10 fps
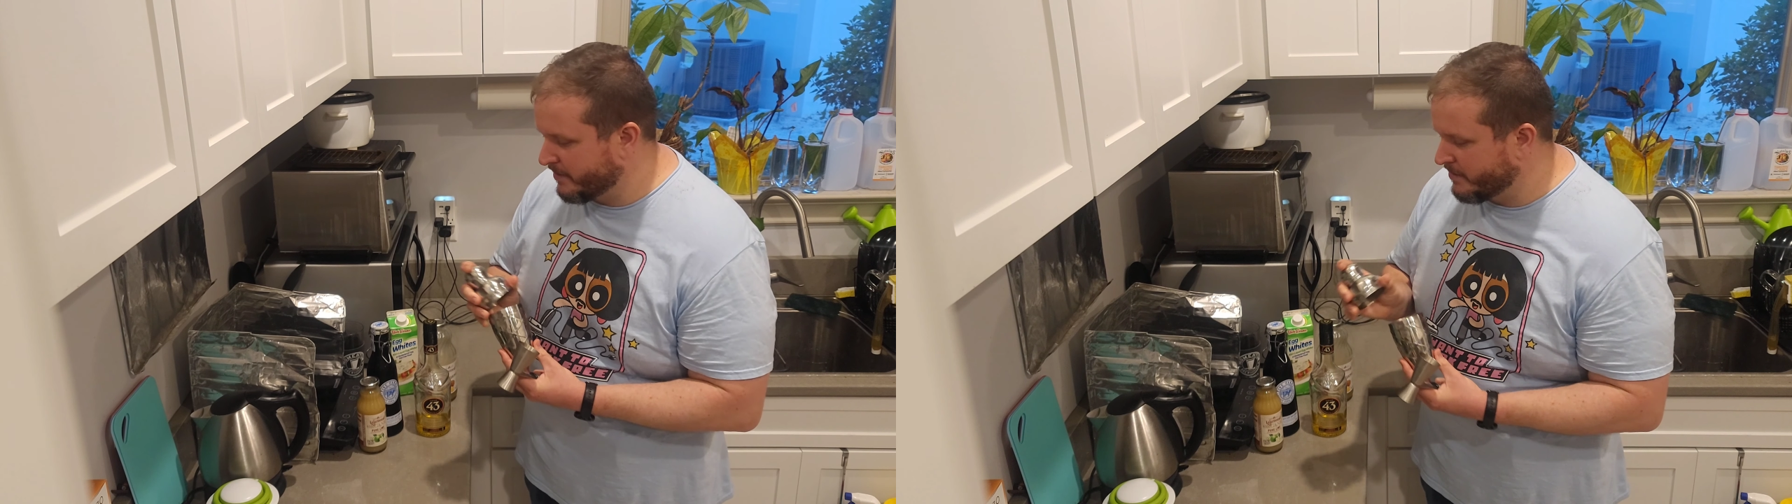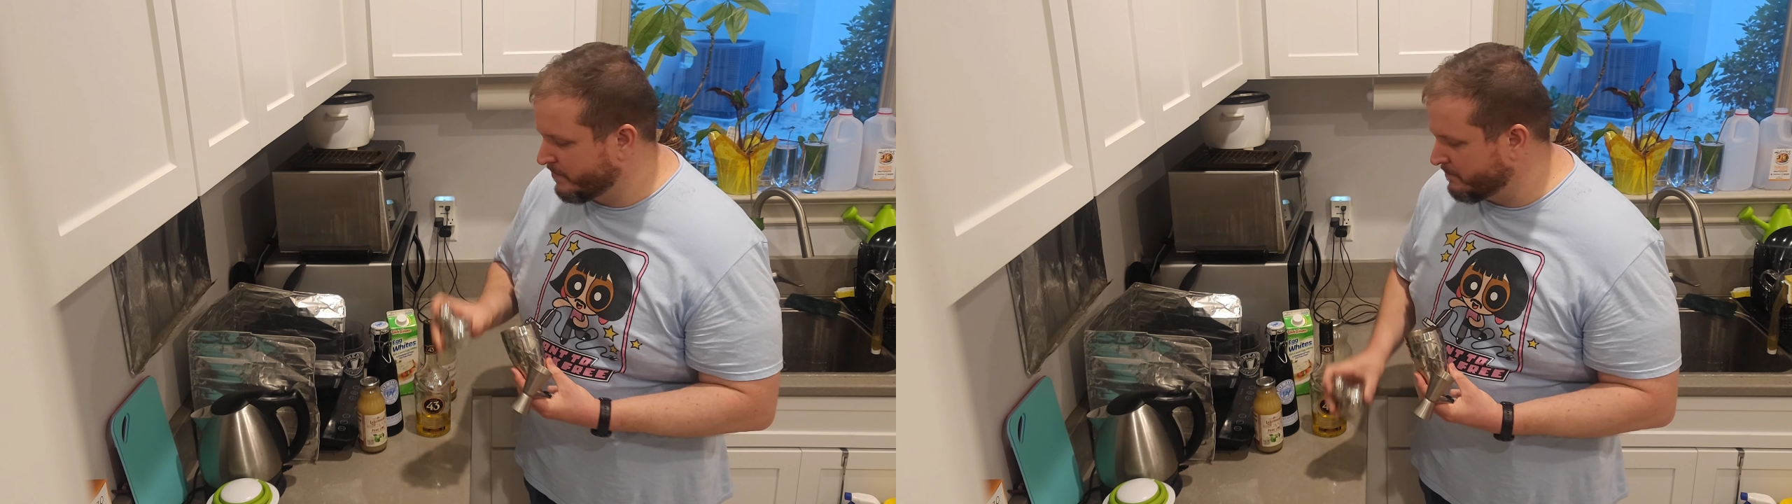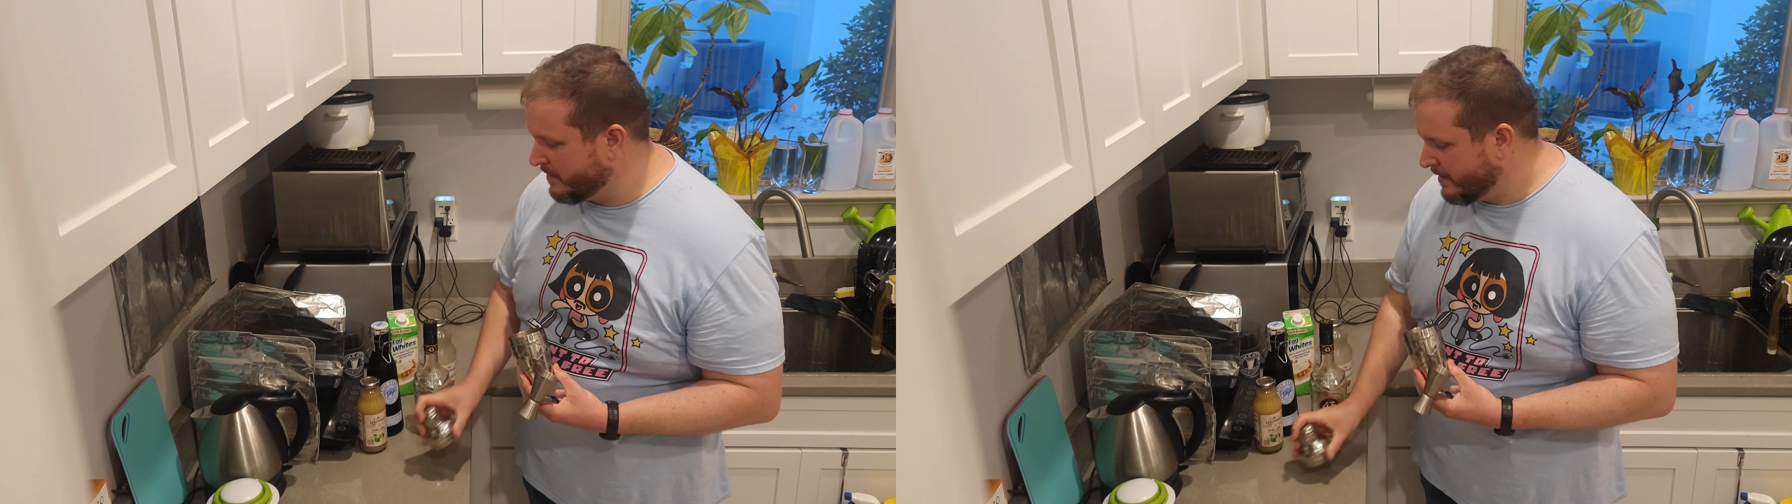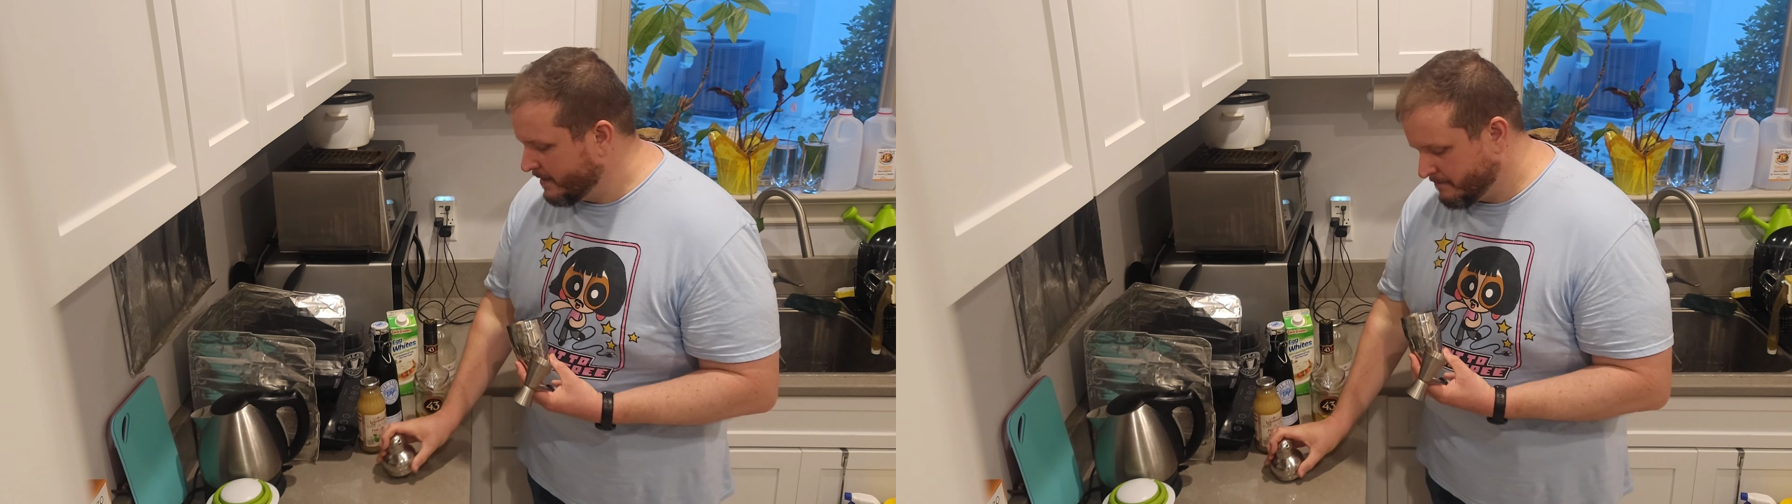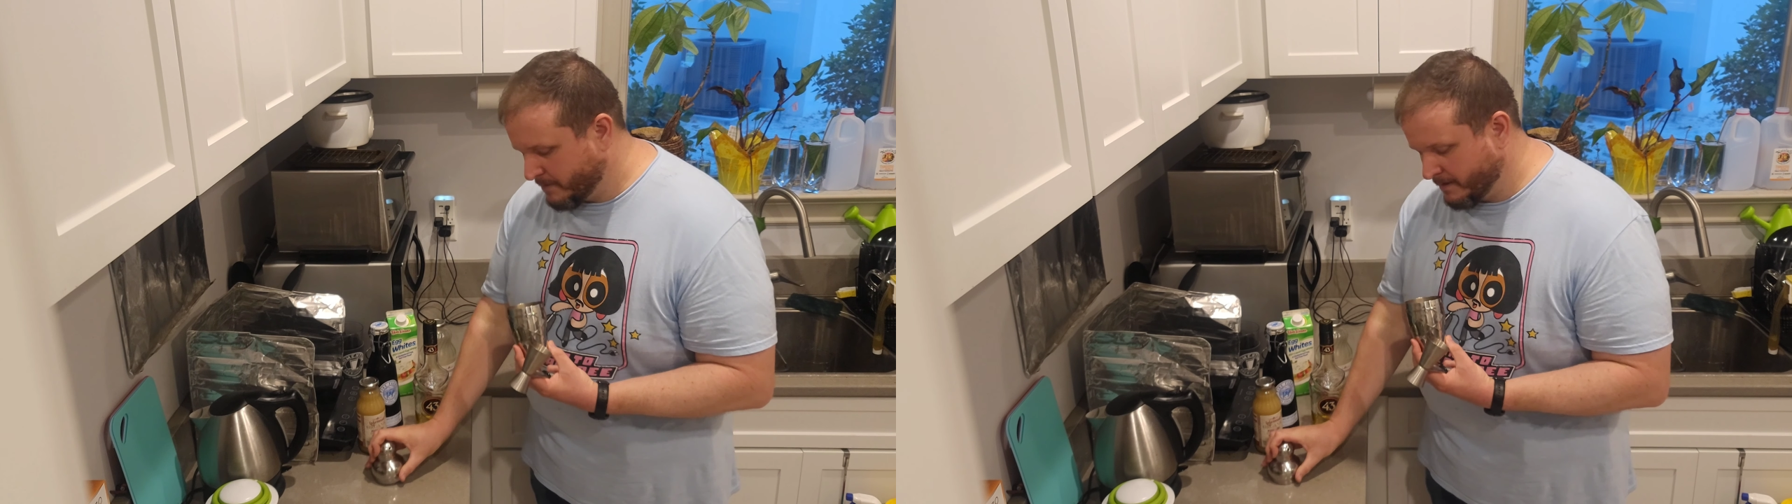when you're doing them.
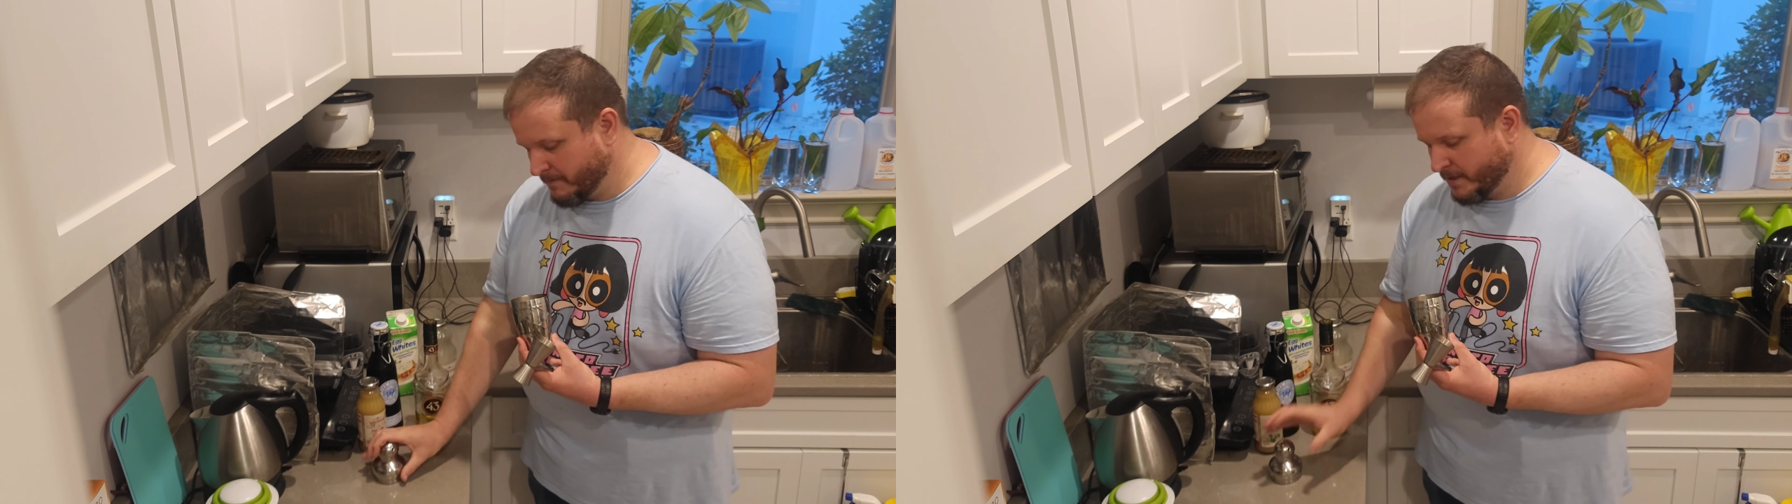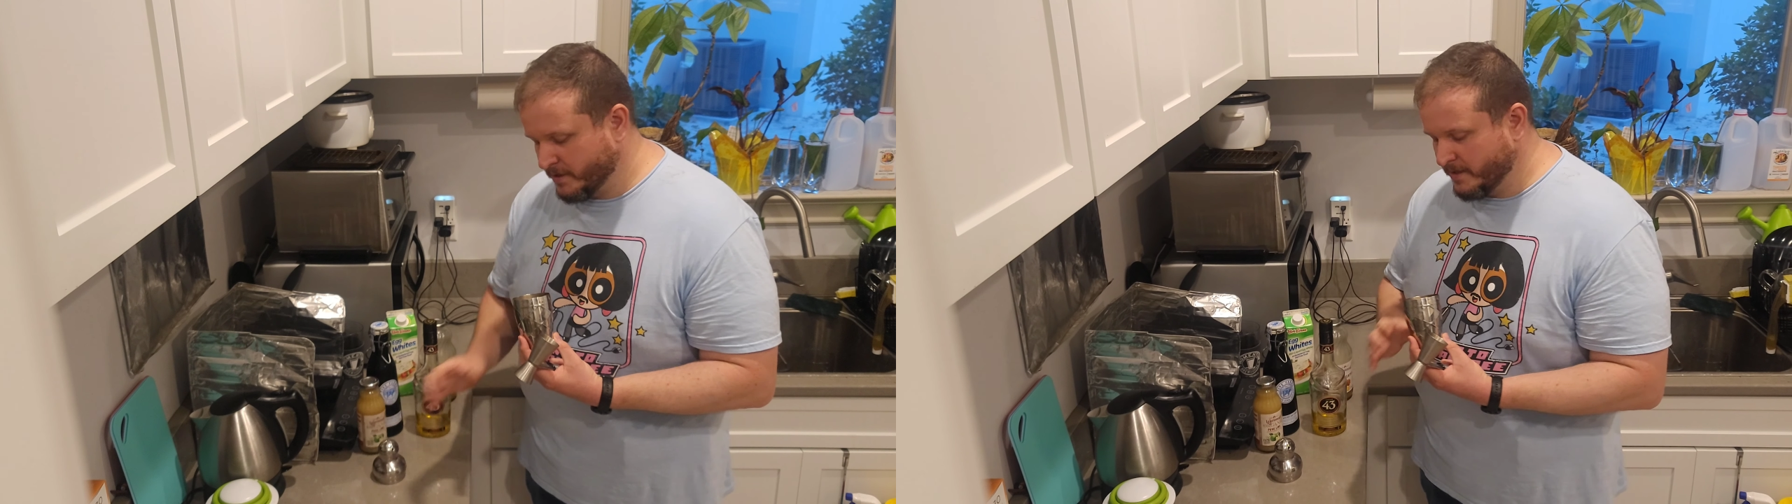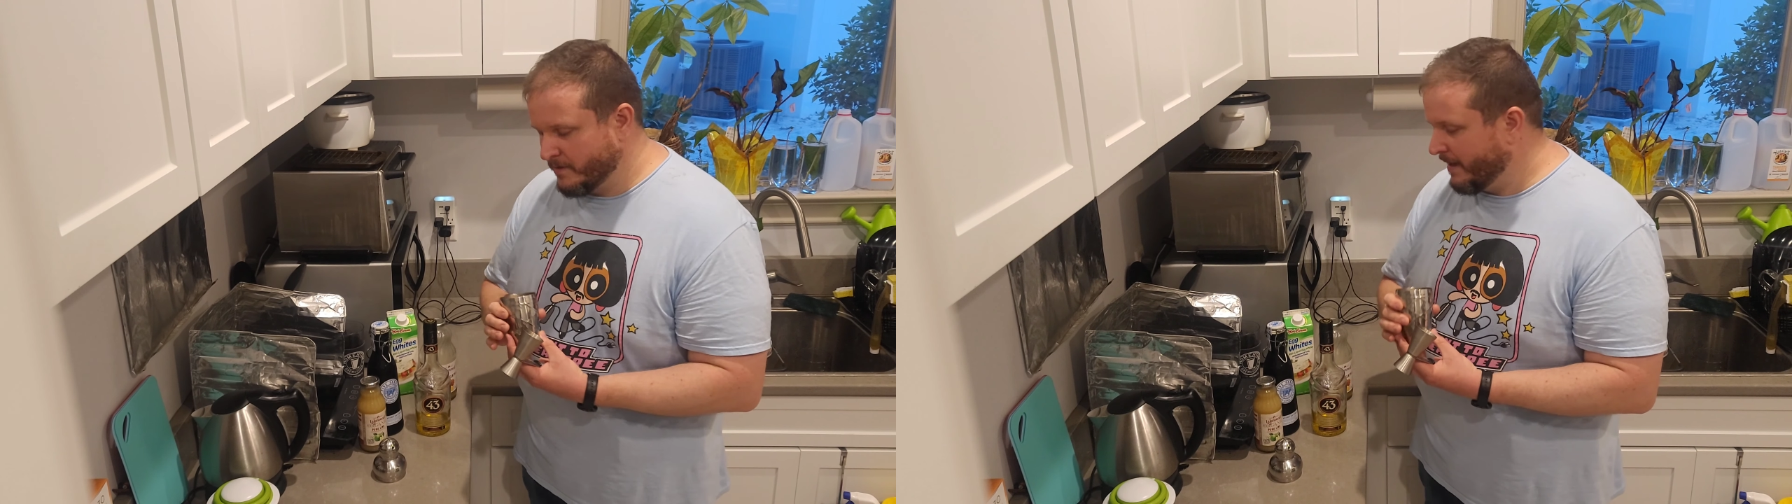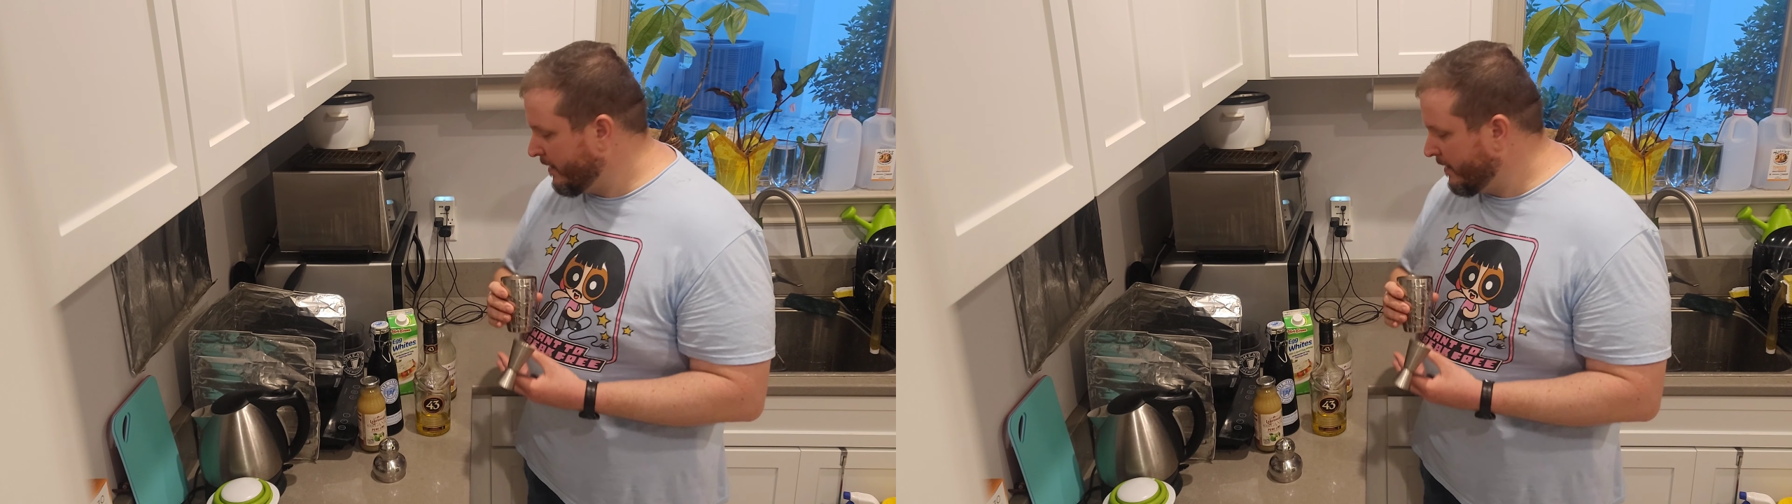But make sure that you